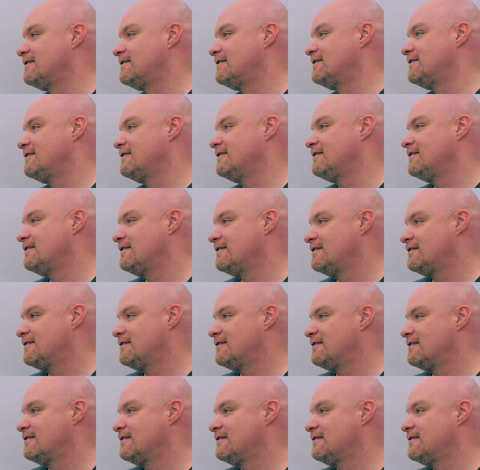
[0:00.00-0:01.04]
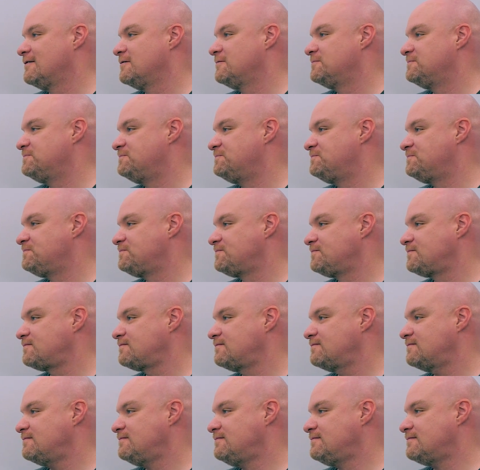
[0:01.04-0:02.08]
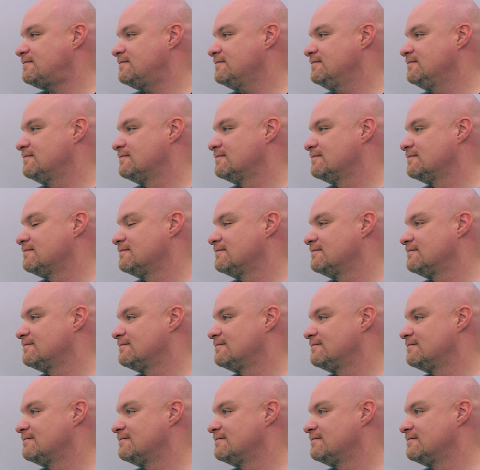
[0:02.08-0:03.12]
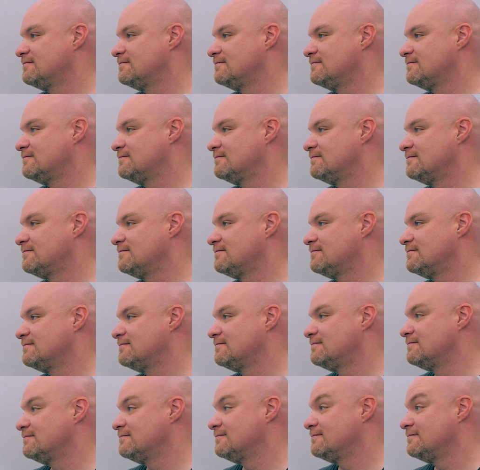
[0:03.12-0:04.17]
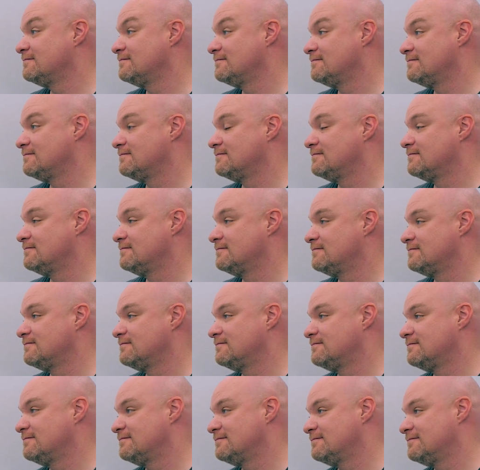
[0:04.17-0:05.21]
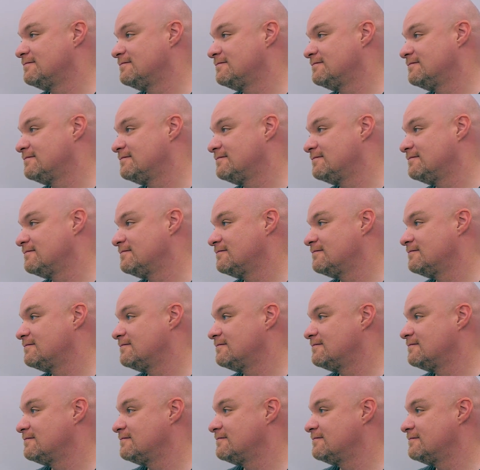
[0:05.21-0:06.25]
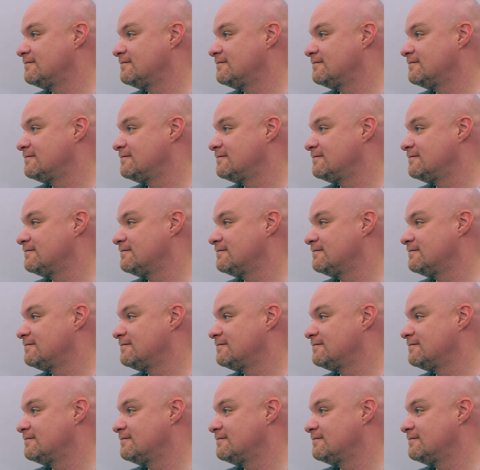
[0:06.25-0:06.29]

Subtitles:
This person isn't speaking.